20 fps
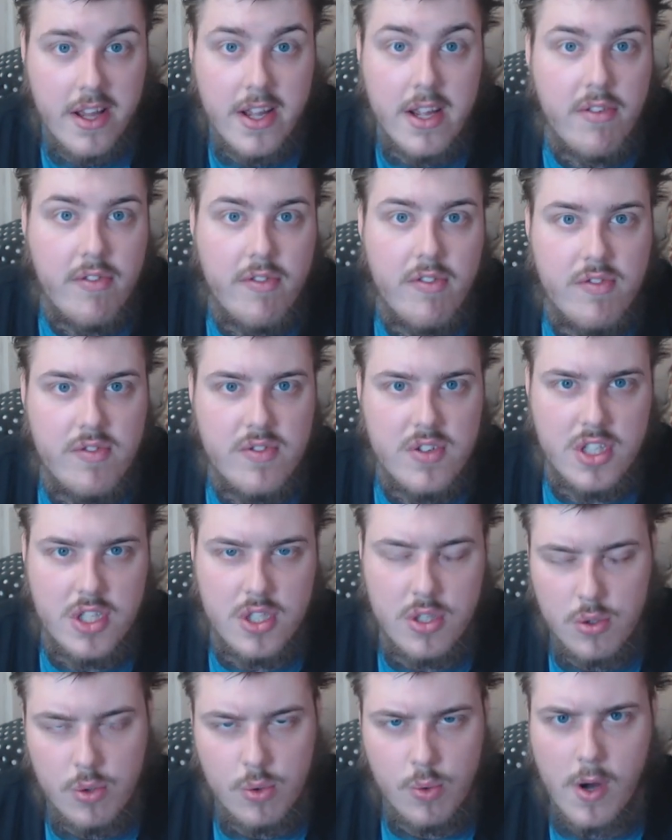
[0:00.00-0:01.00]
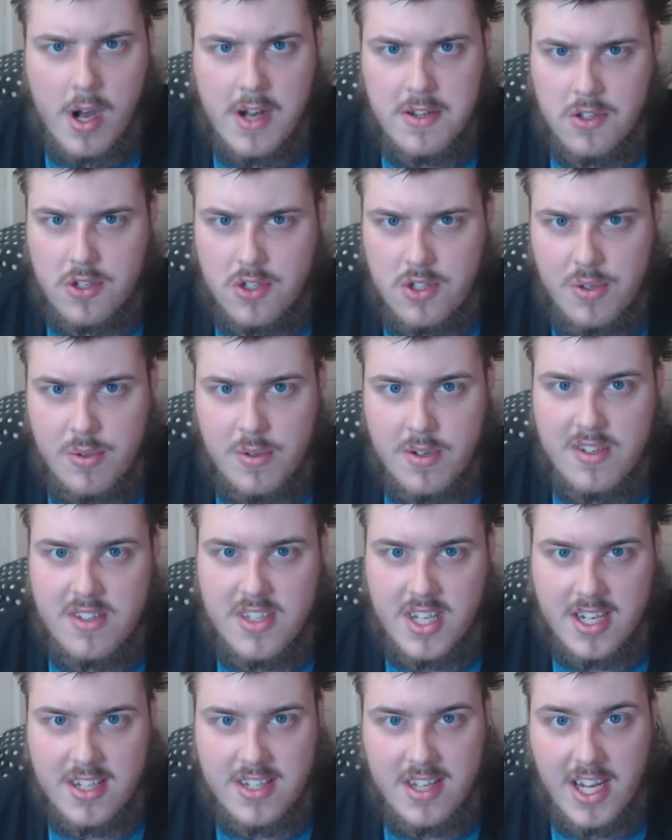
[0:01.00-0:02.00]
if you as a student
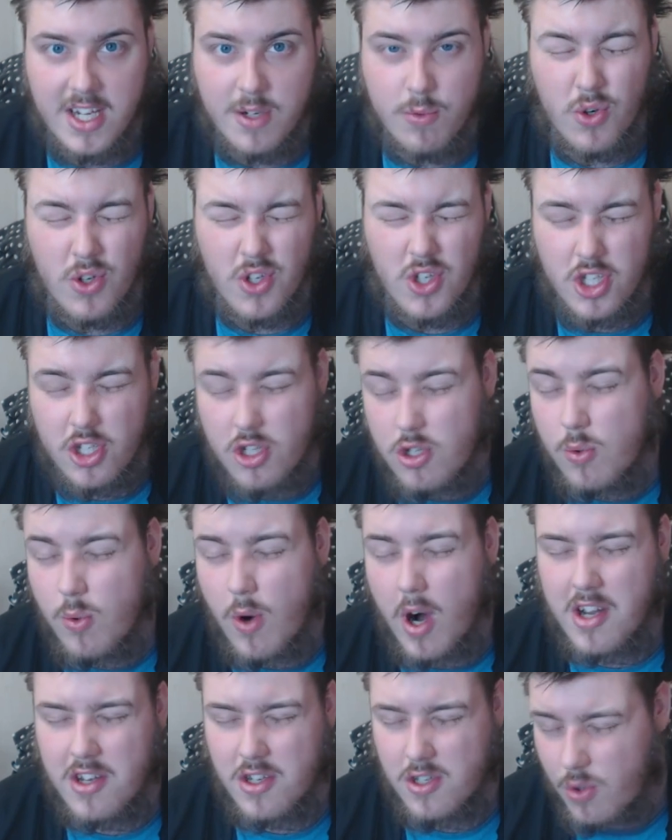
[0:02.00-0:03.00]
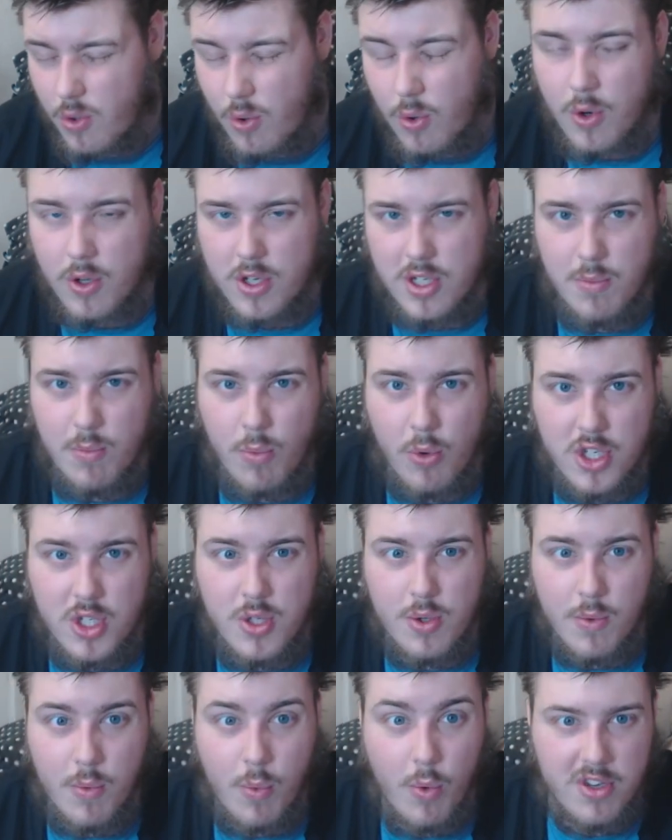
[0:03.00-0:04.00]
dictate what you are taught and
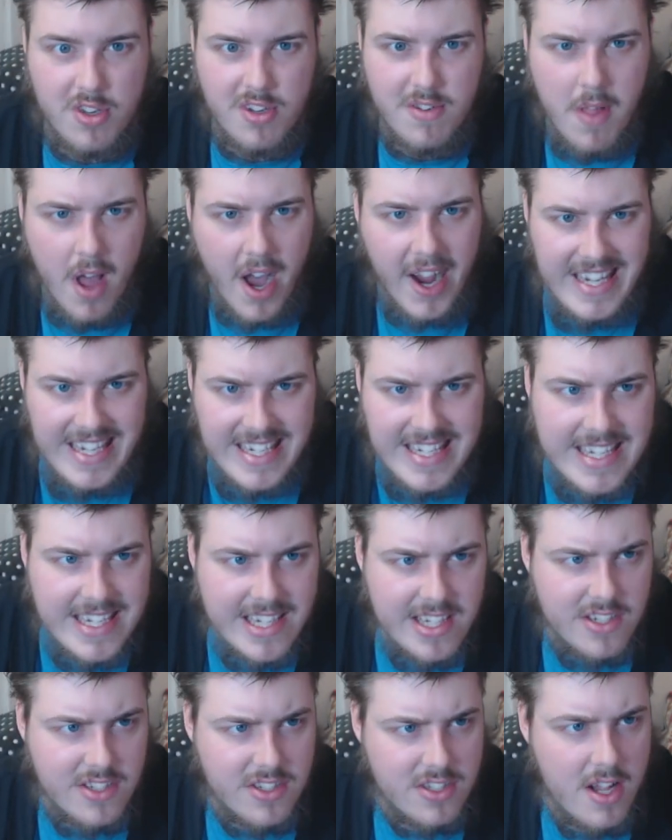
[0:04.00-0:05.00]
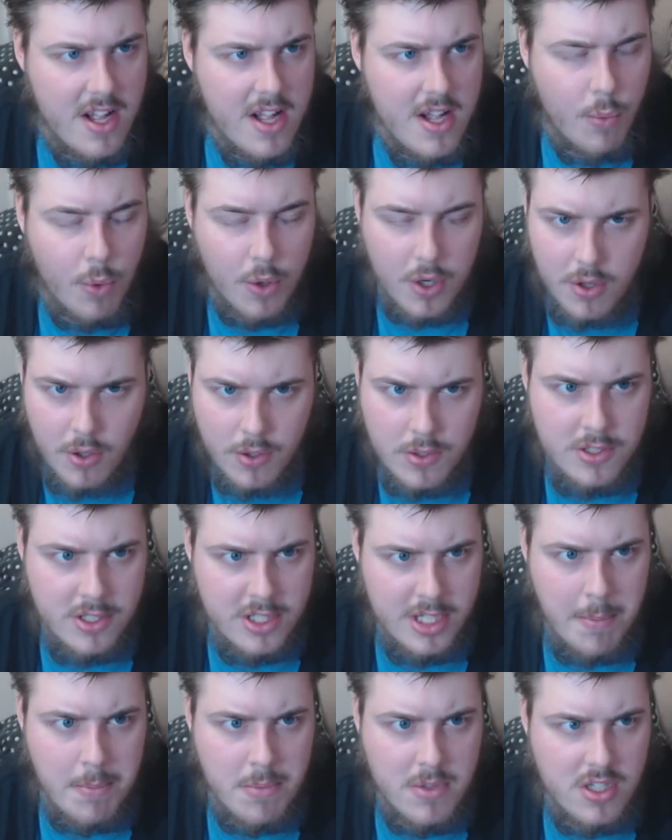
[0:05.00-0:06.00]
what ideas, what
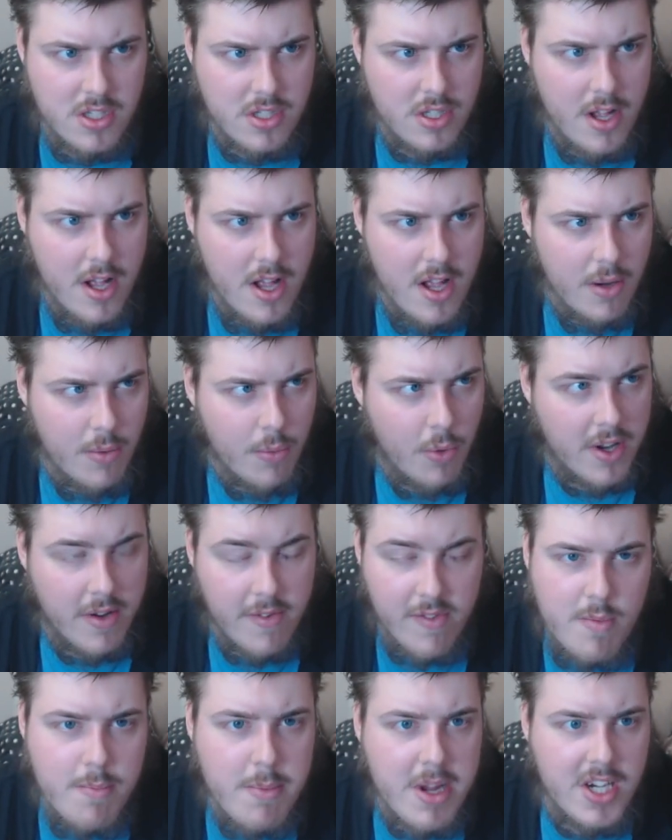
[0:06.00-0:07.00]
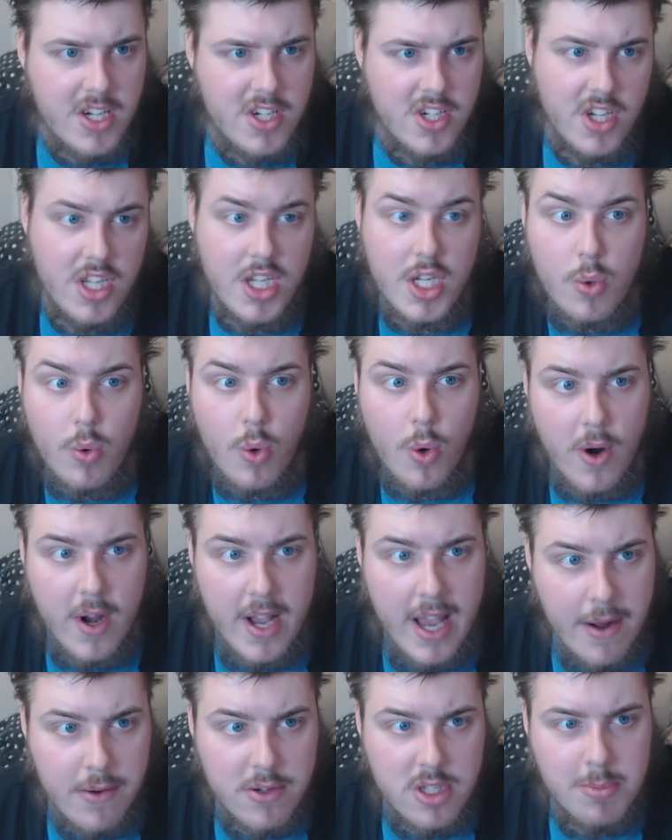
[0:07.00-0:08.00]
concepts, what information you are
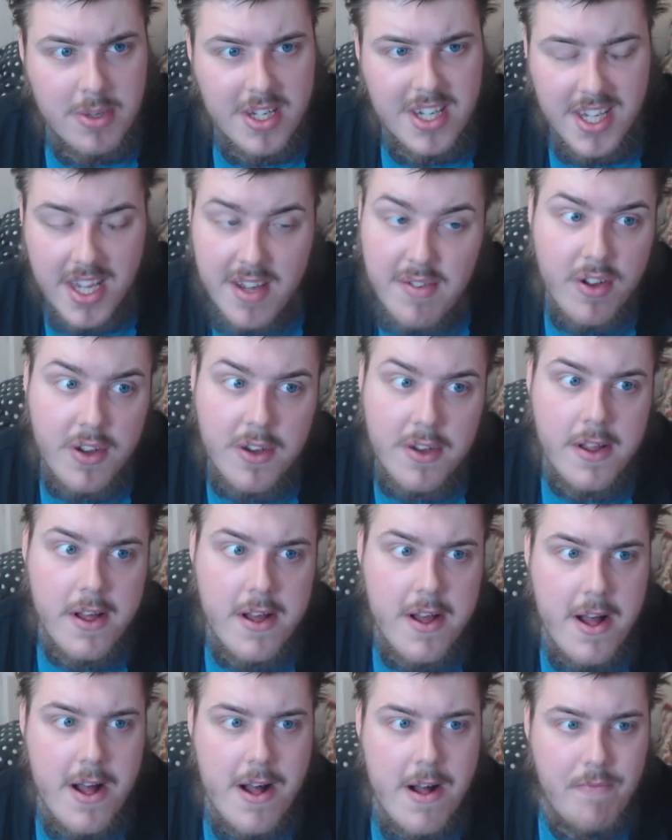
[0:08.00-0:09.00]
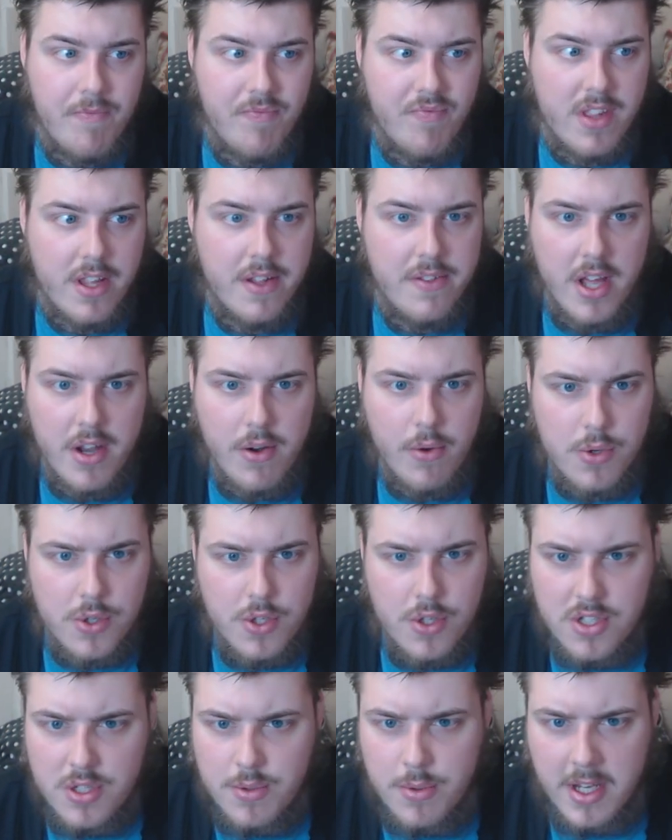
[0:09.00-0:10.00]
allowed to be given, then all
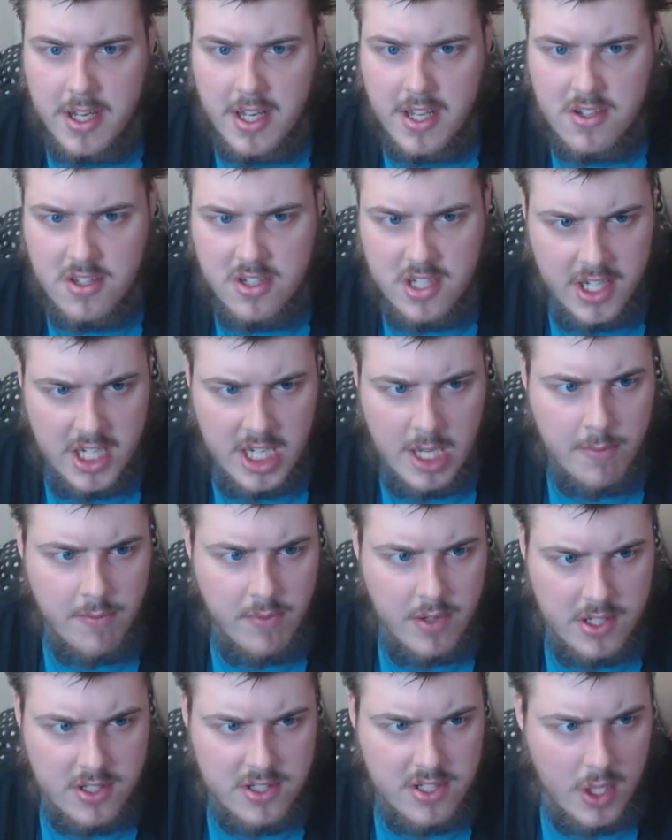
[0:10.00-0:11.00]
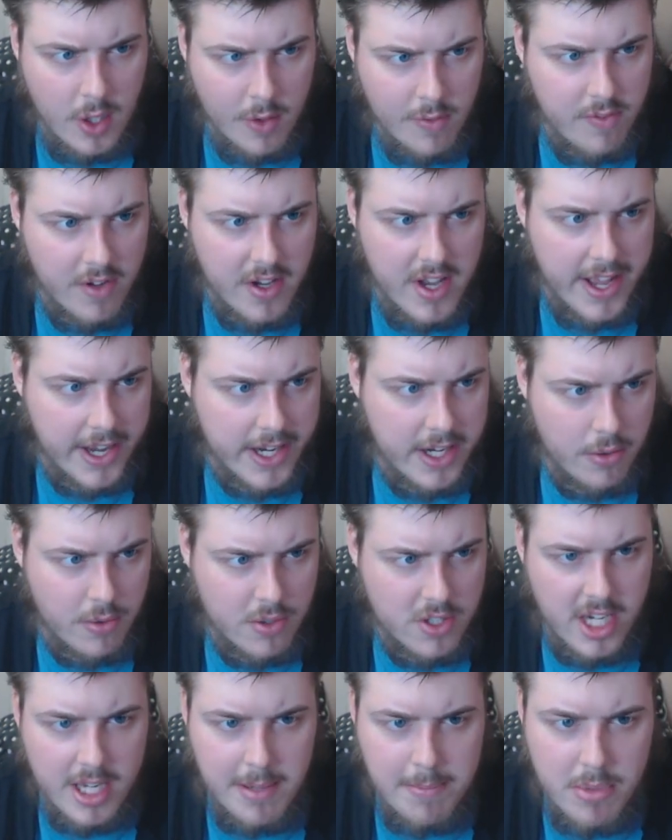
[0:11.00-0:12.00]
you're doing is setting up for yourself an echo
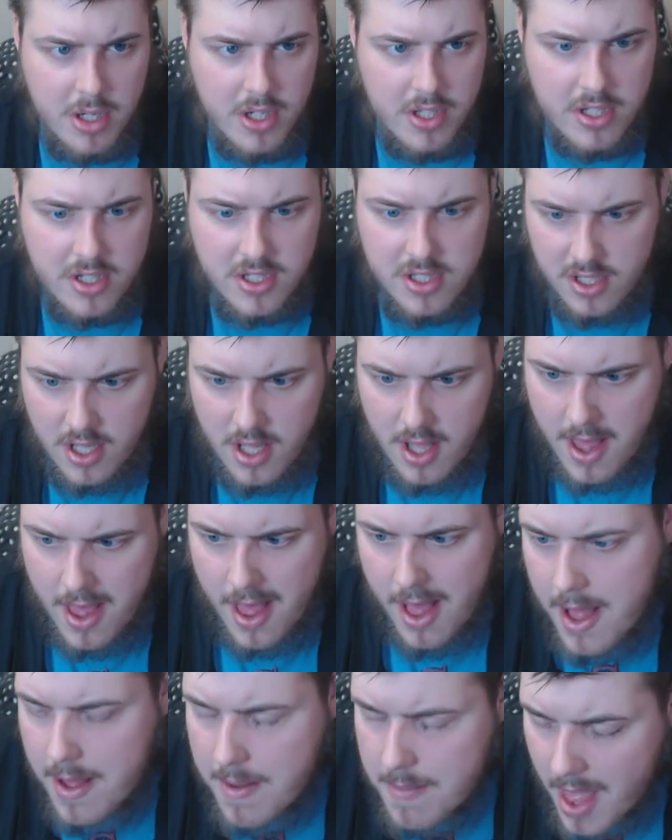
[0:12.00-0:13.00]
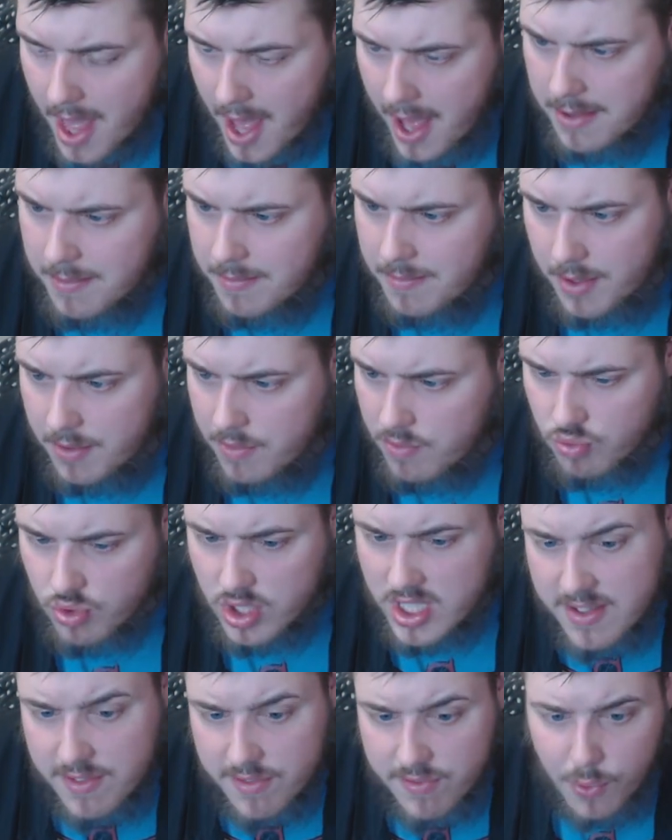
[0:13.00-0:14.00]
chamber that
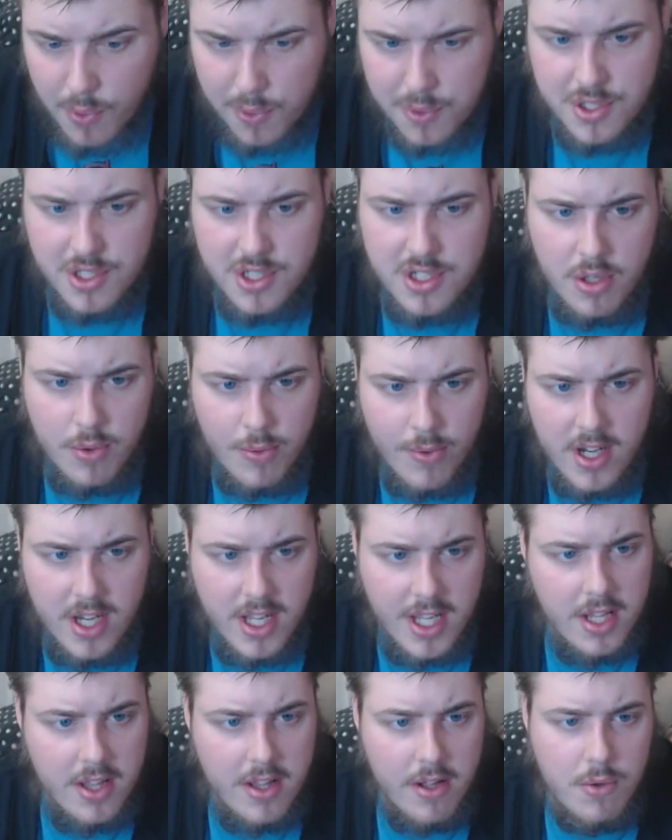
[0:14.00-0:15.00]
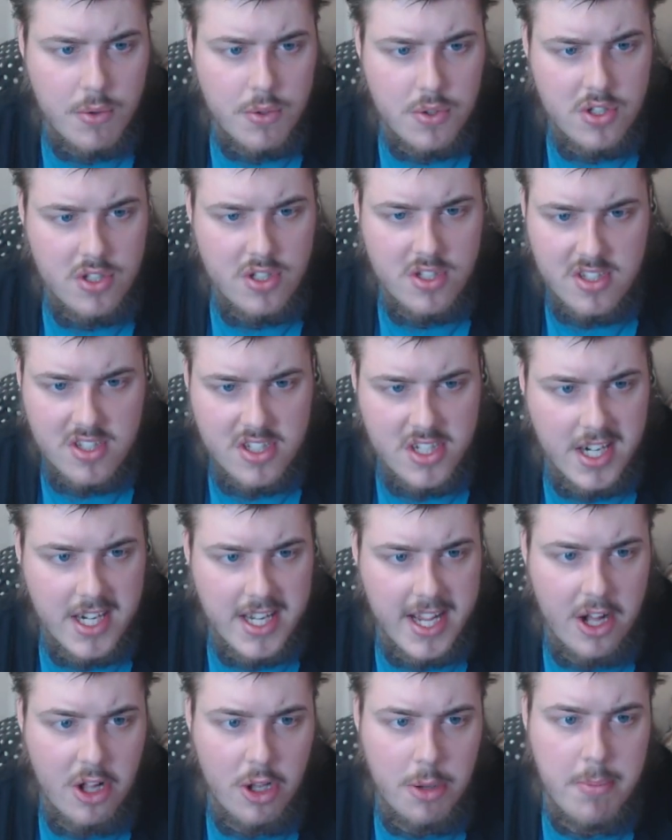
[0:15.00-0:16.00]
reinforces only those
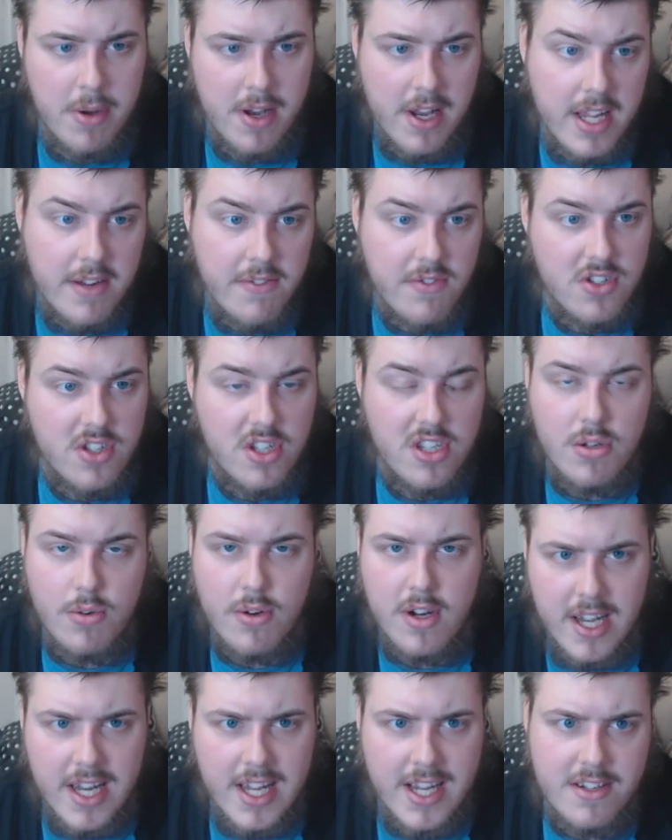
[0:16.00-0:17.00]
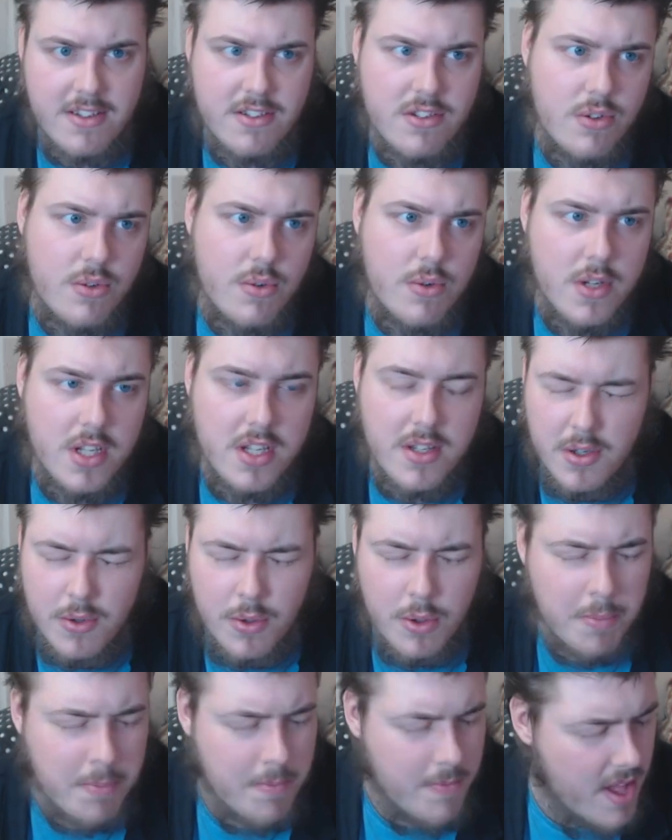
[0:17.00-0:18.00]
sincerely held beliefs that you cling to in
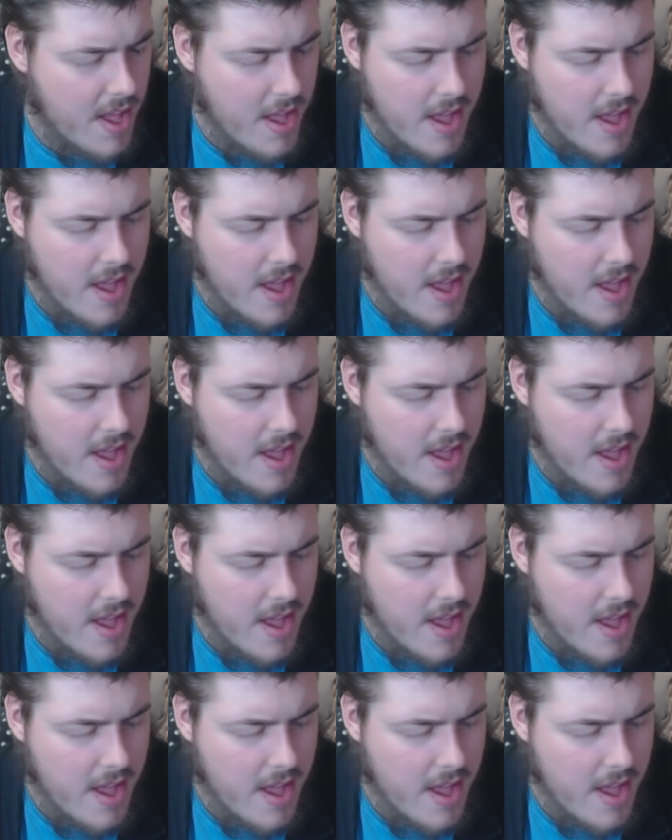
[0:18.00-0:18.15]
your